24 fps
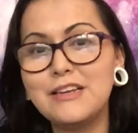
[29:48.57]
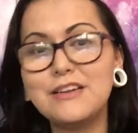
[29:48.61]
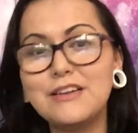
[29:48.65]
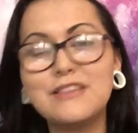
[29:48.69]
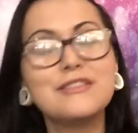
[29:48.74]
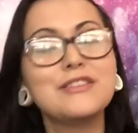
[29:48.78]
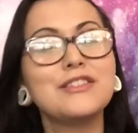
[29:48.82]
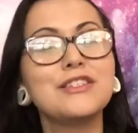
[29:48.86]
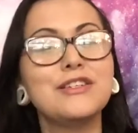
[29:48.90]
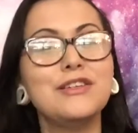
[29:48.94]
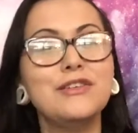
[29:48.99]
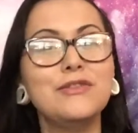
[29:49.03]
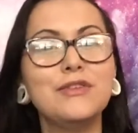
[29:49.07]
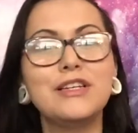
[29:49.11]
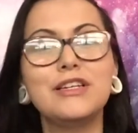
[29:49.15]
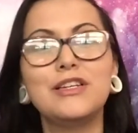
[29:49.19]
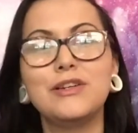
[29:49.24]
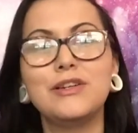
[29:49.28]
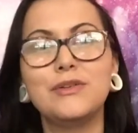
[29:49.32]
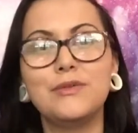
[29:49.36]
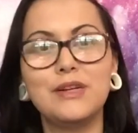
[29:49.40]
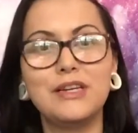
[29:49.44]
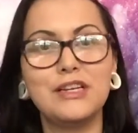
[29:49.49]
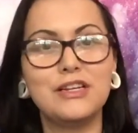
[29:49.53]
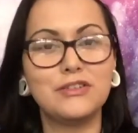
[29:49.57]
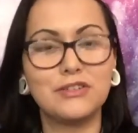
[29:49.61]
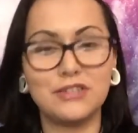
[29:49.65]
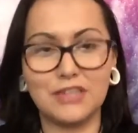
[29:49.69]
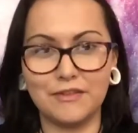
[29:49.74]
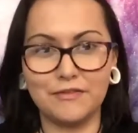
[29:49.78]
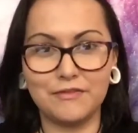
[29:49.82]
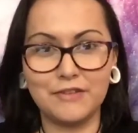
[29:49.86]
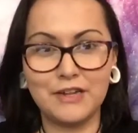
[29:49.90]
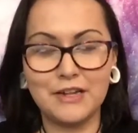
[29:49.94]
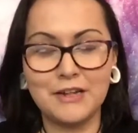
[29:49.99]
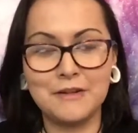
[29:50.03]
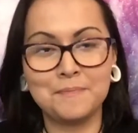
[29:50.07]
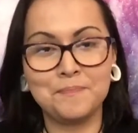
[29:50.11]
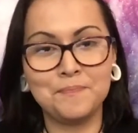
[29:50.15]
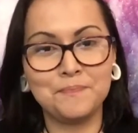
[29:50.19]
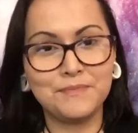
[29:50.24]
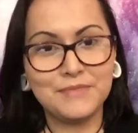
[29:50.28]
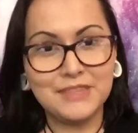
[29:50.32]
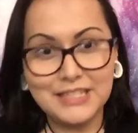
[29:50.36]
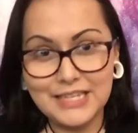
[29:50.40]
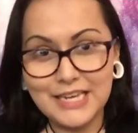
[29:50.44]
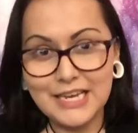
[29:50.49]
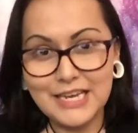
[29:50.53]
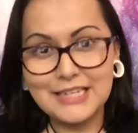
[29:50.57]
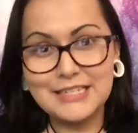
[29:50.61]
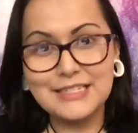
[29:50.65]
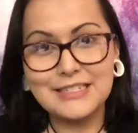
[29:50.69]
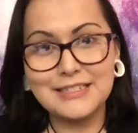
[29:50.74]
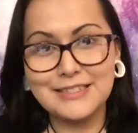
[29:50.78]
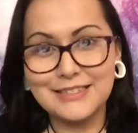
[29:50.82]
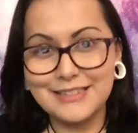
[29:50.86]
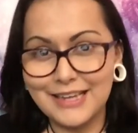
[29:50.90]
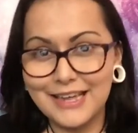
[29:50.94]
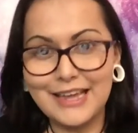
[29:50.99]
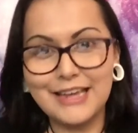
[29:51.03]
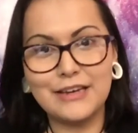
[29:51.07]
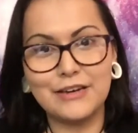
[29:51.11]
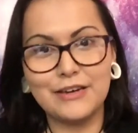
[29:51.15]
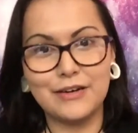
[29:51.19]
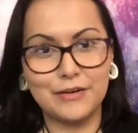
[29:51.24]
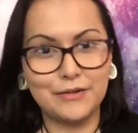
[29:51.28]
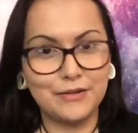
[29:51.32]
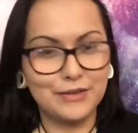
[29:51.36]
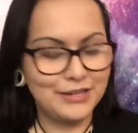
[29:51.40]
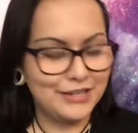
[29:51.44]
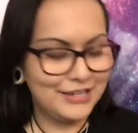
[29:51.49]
years and you can do it yourself. Yes and no.